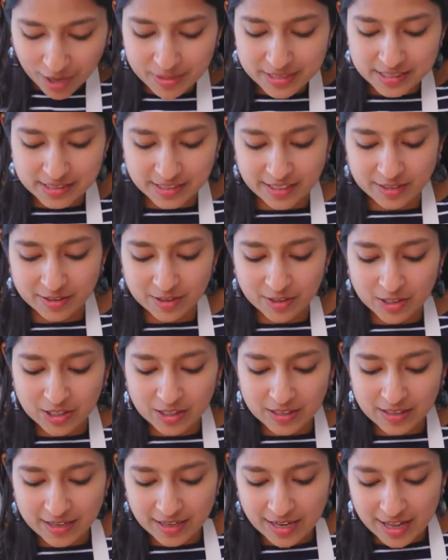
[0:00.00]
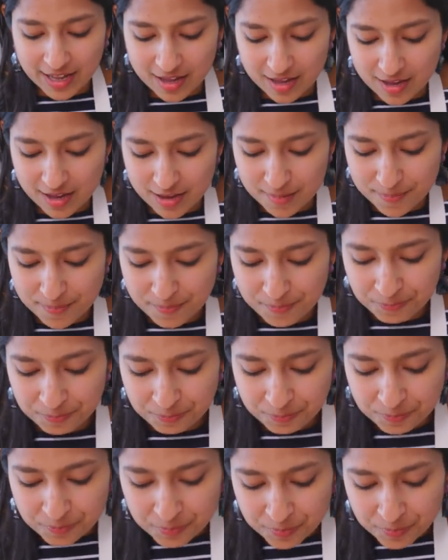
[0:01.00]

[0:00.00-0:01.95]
when I was little, um,